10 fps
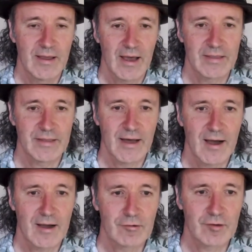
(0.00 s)
and the
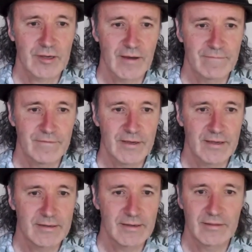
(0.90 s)
hungry are
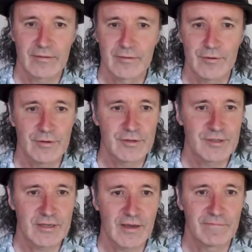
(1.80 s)
fed, and the
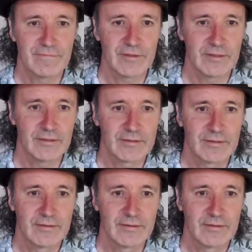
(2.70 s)
thirsty are filled.